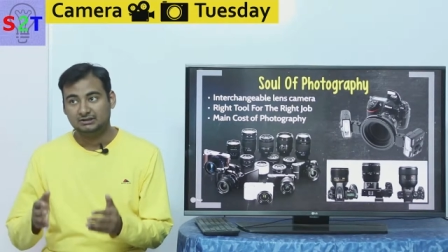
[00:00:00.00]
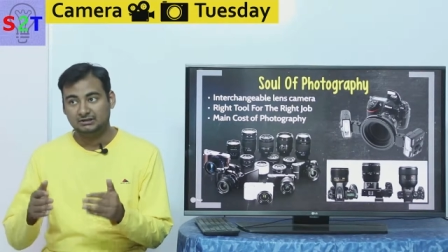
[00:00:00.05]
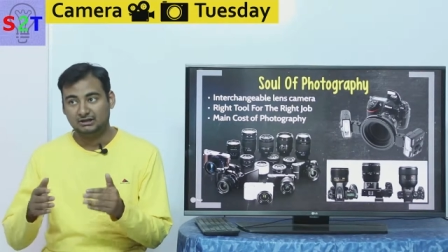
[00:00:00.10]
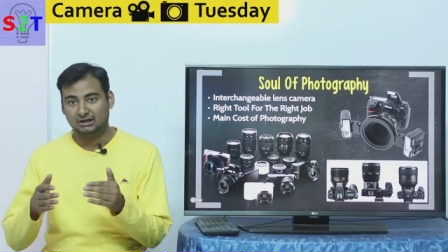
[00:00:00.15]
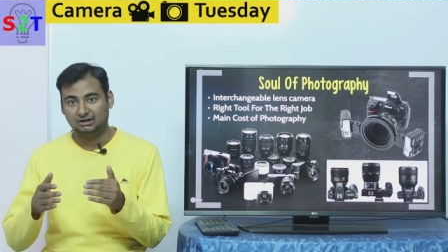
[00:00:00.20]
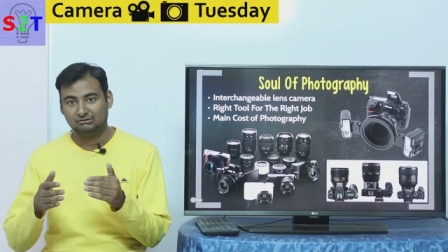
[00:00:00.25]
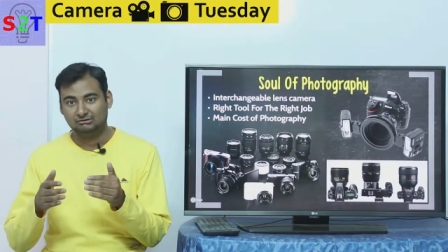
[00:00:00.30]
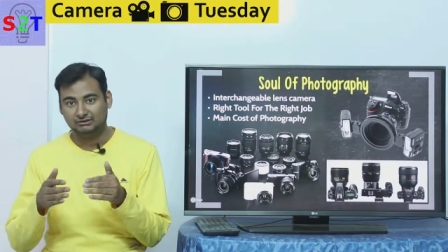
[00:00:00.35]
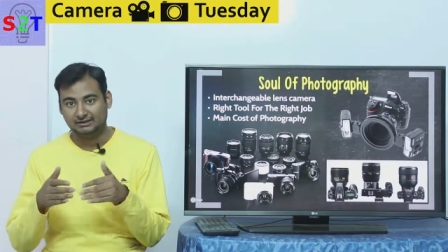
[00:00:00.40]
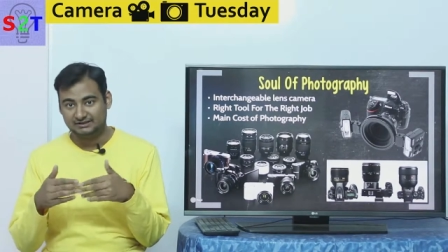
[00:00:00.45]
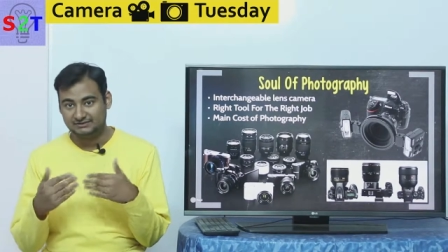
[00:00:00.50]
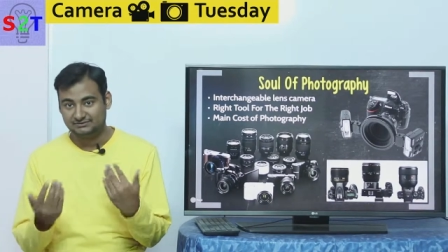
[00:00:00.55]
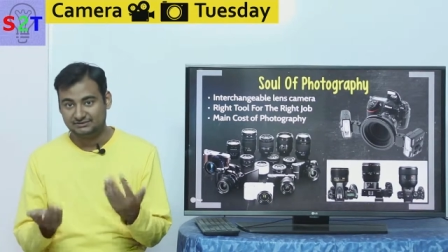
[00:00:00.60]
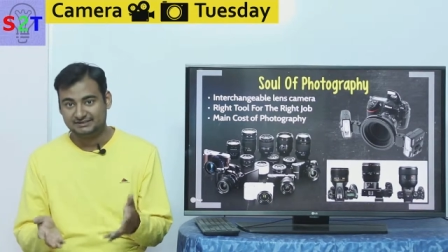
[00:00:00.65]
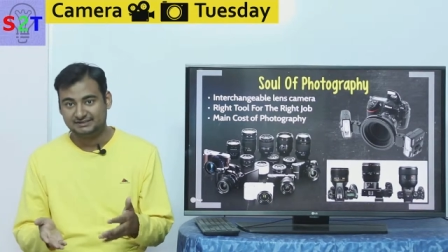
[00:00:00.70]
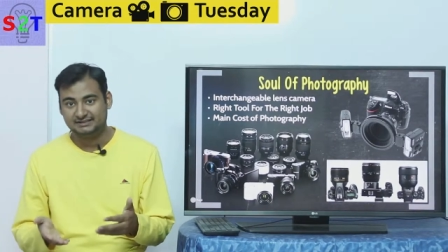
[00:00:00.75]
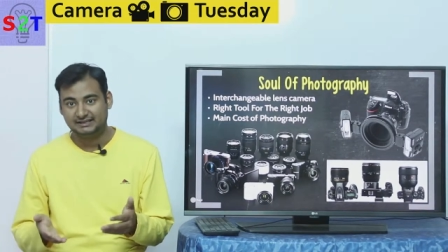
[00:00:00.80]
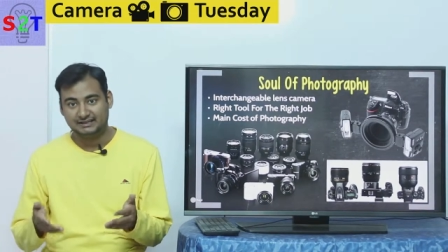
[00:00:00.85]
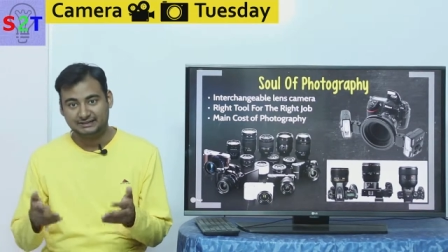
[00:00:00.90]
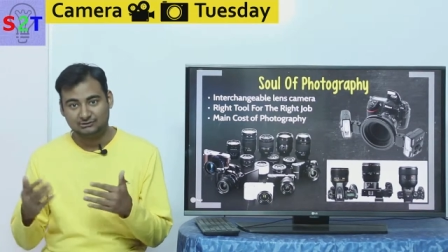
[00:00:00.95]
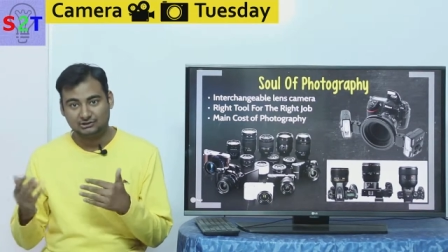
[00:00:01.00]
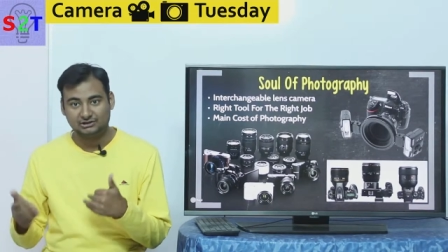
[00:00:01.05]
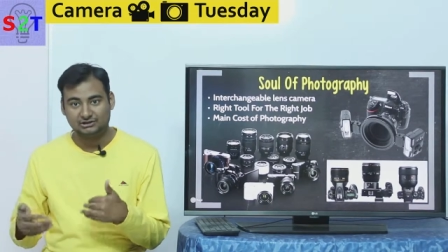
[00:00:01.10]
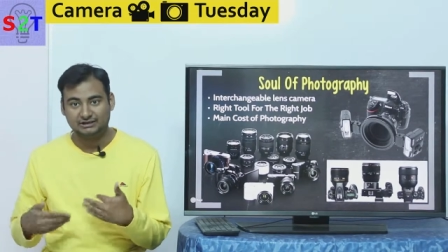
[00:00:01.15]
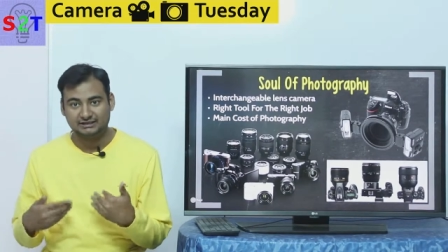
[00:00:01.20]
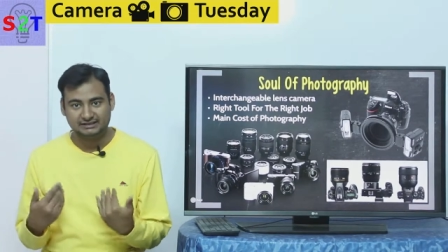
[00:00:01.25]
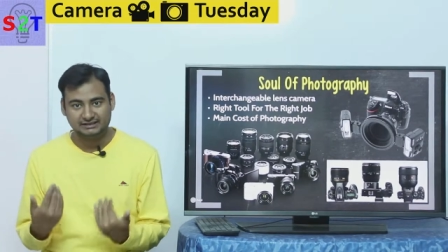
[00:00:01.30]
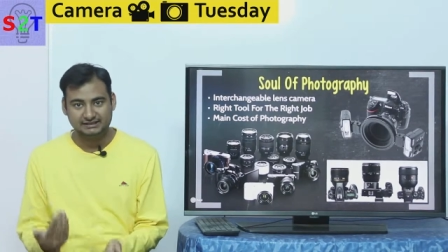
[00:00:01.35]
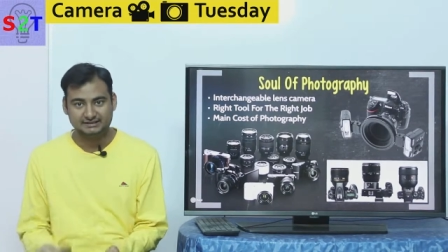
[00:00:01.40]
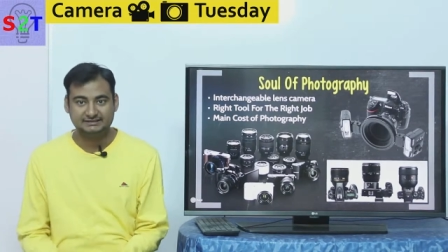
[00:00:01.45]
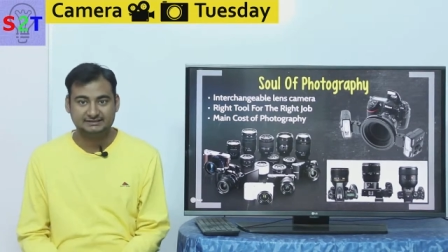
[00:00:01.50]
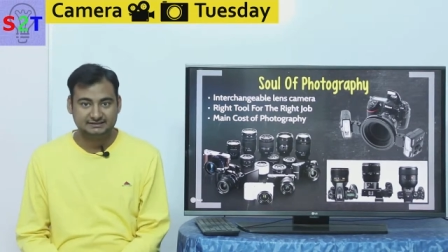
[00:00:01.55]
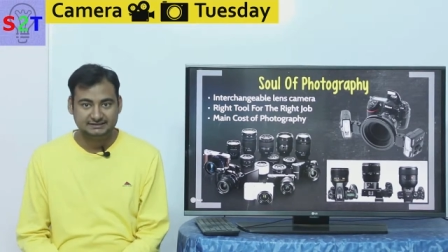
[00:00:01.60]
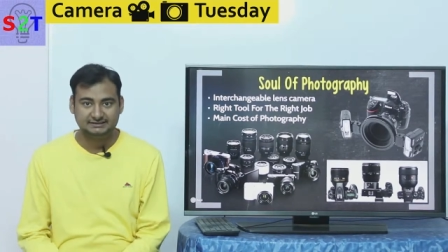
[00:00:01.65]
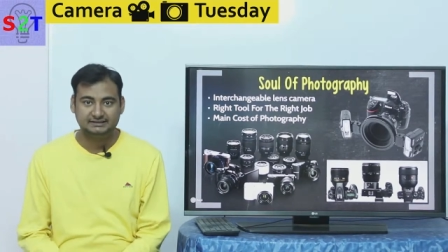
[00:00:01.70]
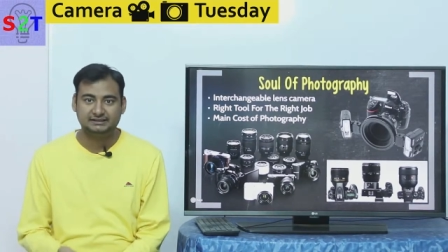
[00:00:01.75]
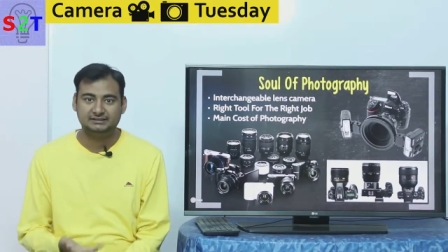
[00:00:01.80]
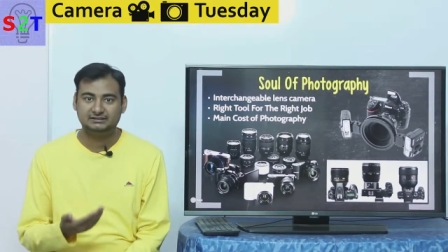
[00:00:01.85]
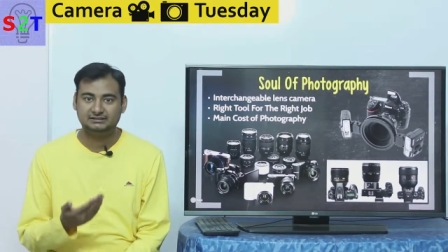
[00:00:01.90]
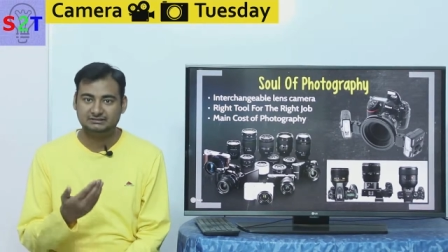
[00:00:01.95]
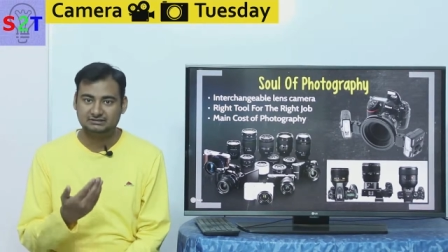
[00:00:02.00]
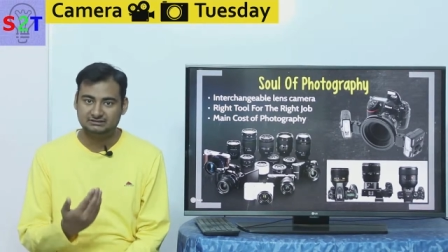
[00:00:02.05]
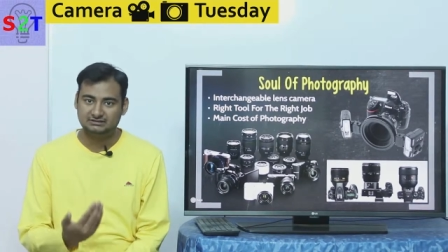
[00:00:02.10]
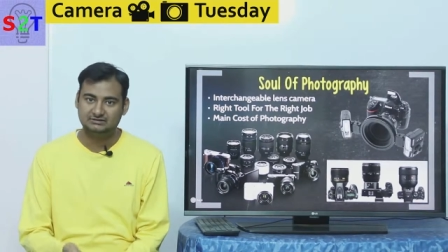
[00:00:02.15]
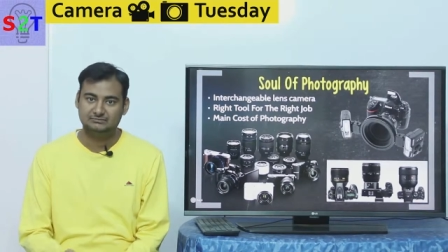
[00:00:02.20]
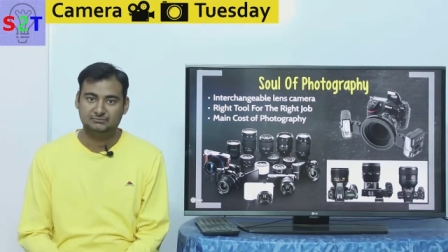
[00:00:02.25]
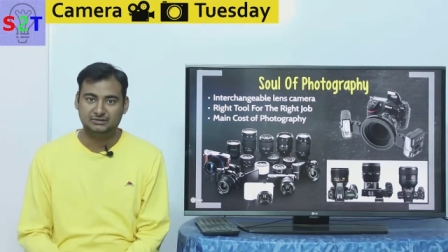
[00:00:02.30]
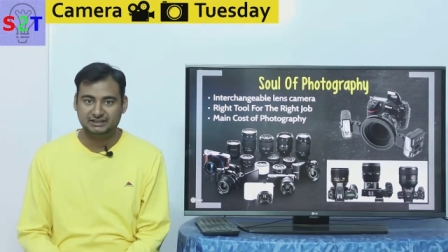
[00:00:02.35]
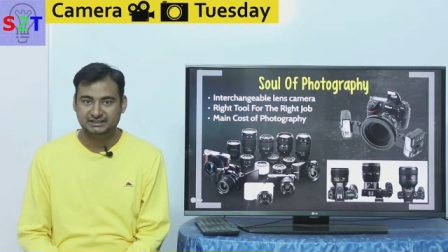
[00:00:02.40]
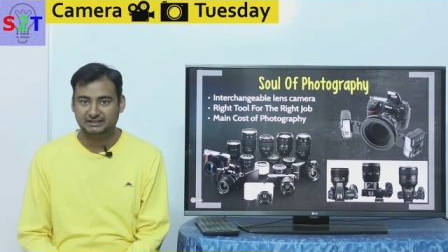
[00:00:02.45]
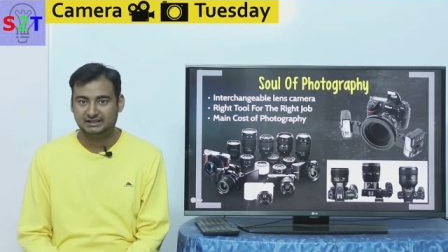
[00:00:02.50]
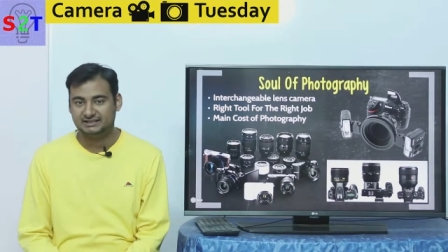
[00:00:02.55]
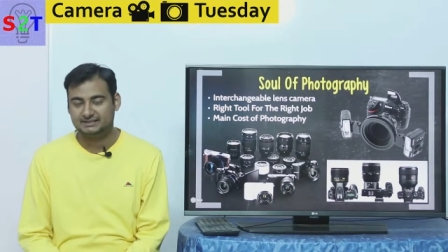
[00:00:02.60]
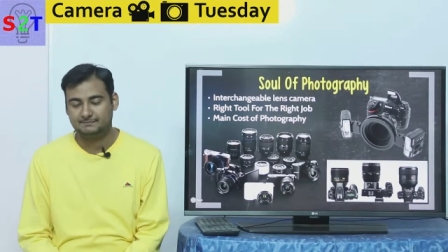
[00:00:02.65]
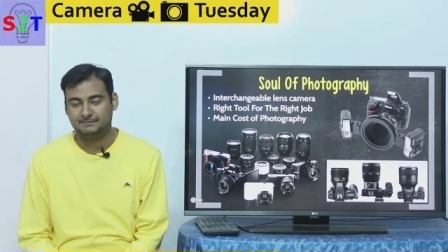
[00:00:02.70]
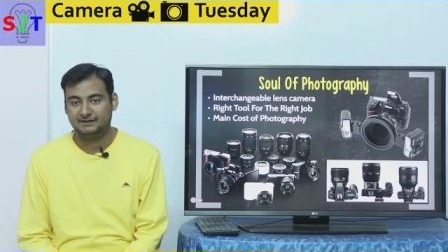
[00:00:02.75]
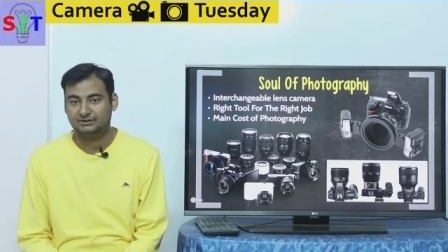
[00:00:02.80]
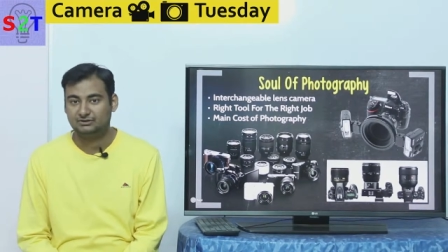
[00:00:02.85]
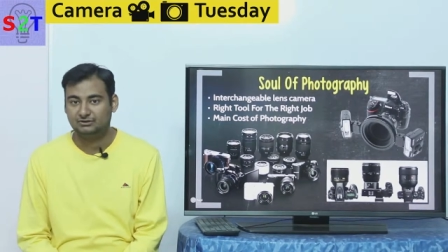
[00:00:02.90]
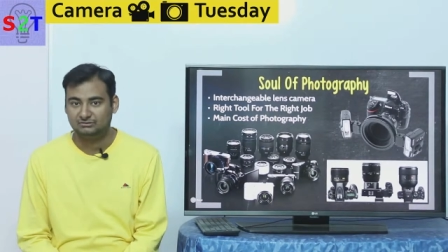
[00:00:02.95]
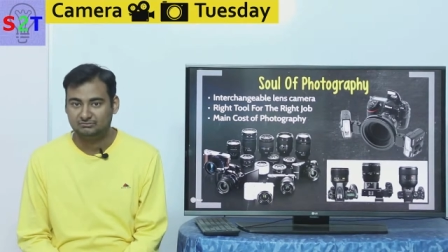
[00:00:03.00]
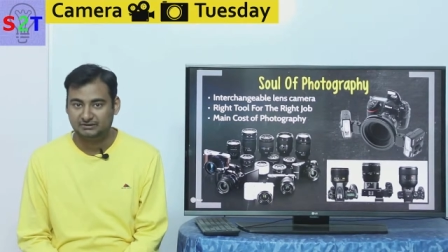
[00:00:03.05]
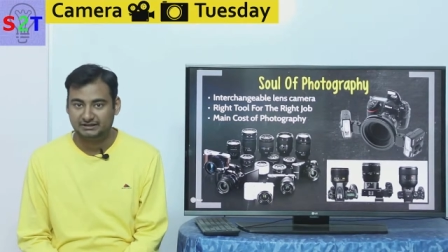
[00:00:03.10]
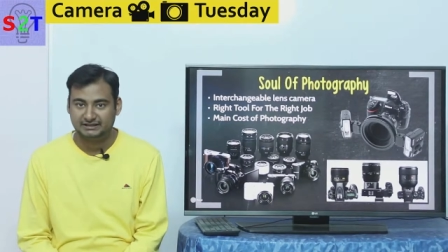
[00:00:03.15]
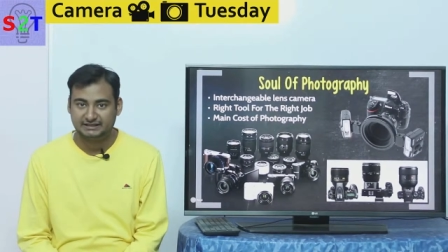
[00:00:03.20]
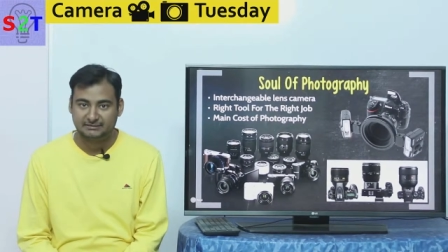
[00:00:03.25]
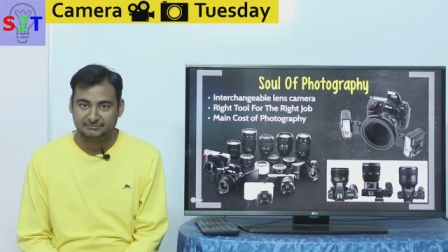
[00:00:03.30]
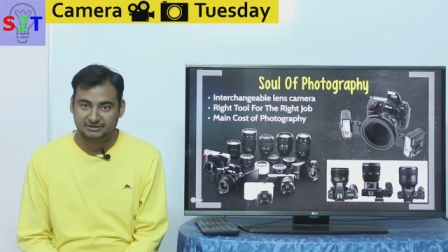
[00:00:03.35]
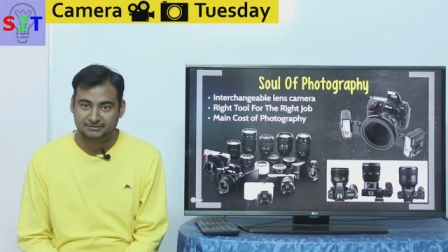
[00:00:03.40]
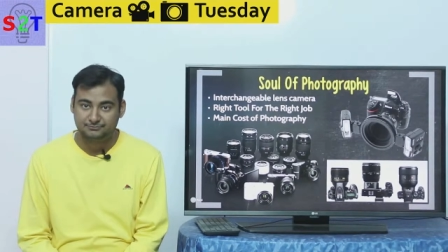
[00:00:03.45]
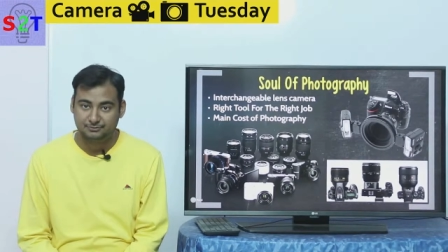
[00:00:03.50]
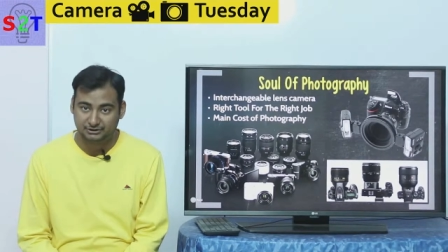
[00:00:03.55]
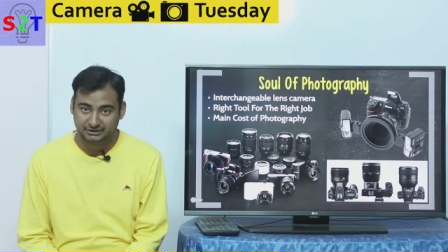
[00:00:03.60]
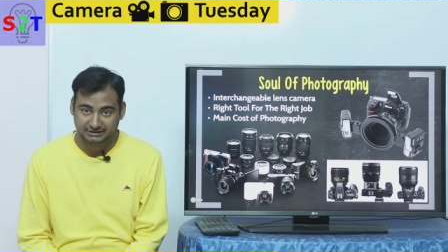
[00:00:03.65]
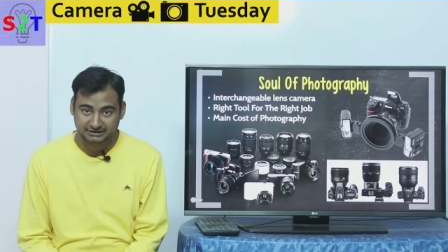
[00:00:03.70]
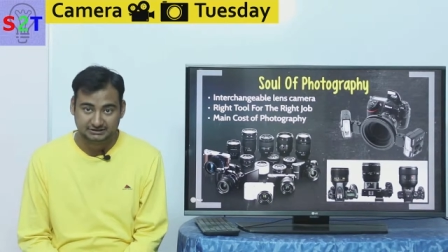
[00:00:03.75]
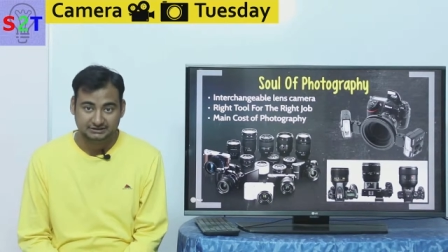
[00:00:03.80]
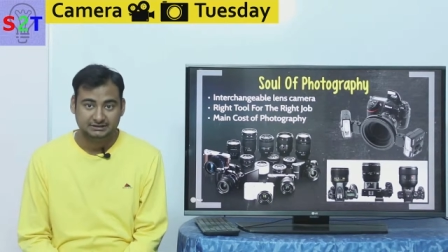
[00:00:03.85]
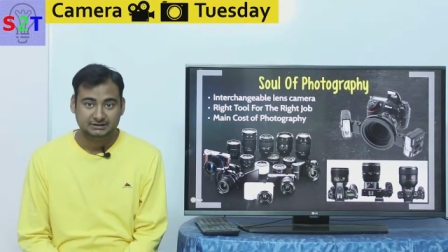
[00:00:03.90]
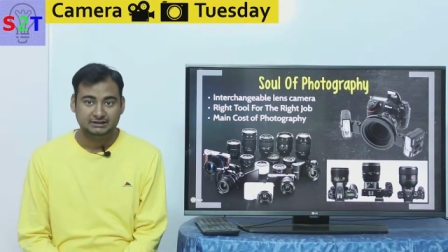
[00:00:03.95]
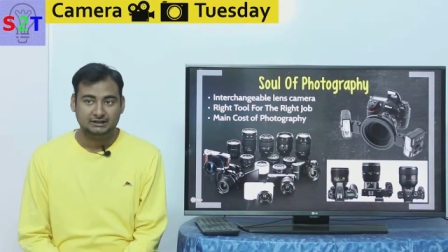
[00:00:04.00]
now as you can see I already exceeded the money I spent on my camera body